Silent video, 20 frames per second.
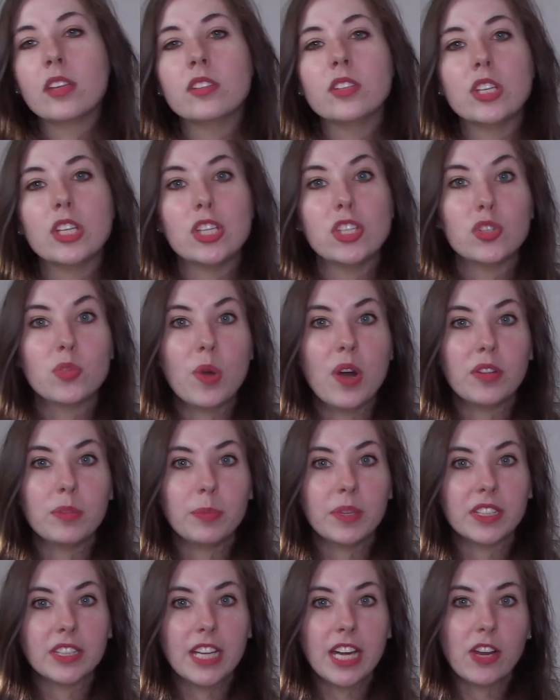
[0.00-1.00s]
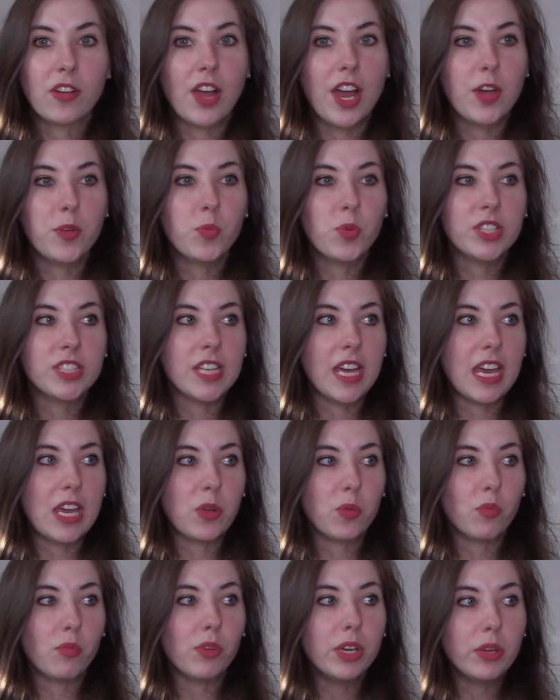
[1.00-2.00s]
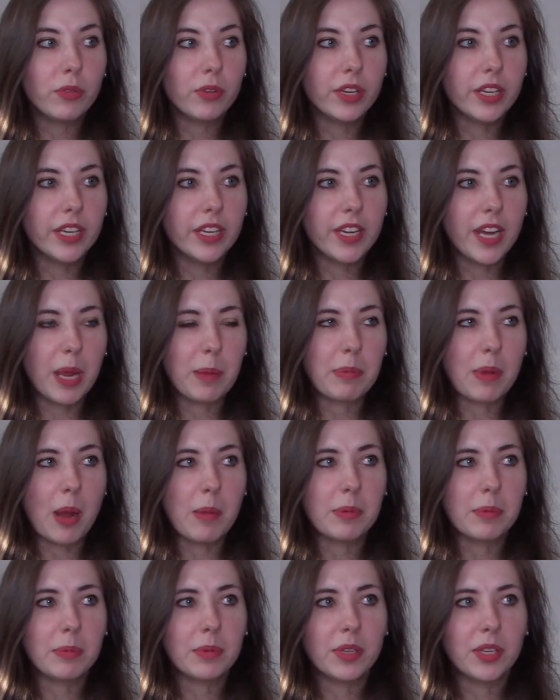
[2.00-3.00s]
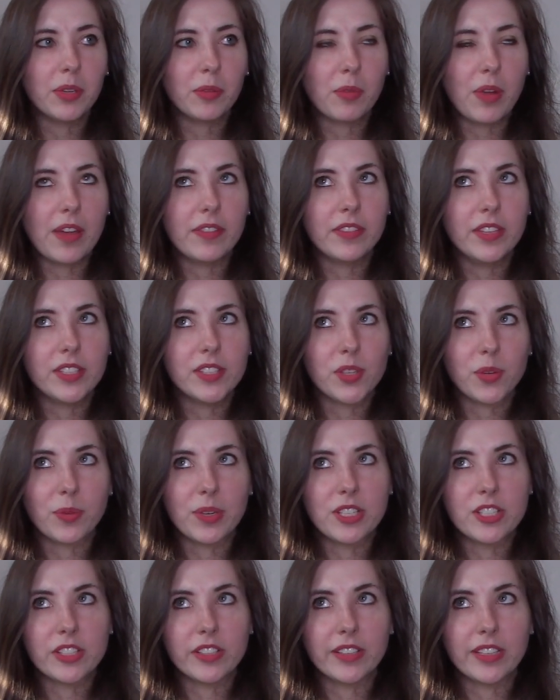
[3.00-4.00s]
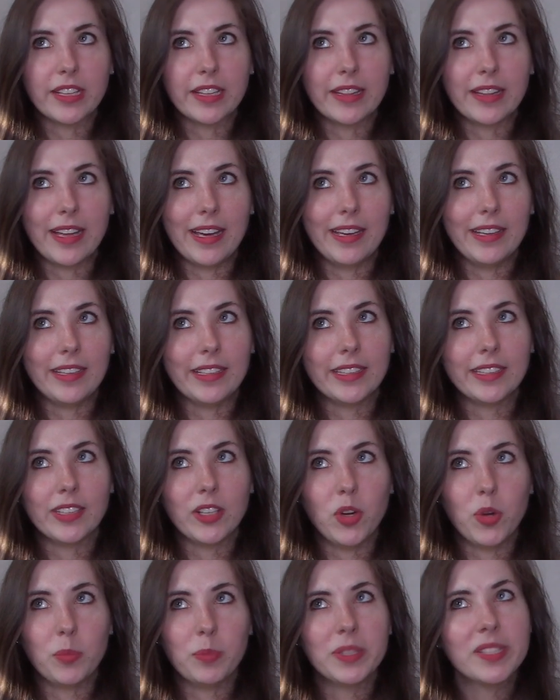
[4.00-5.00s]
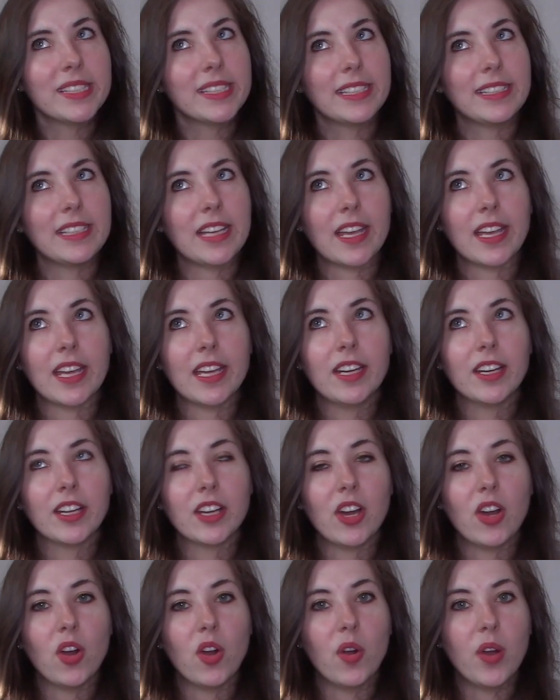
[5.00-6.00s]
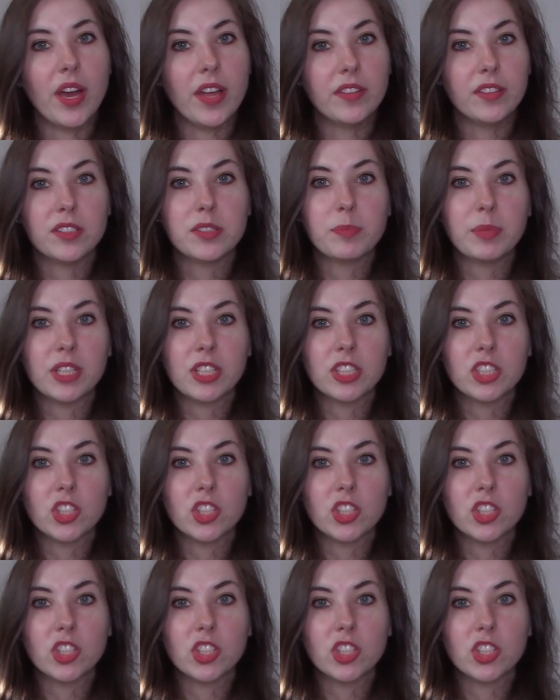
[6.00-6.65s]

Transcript: The 12th book that I read was a reread. I probably read this originally like almost a decade ago, and this book is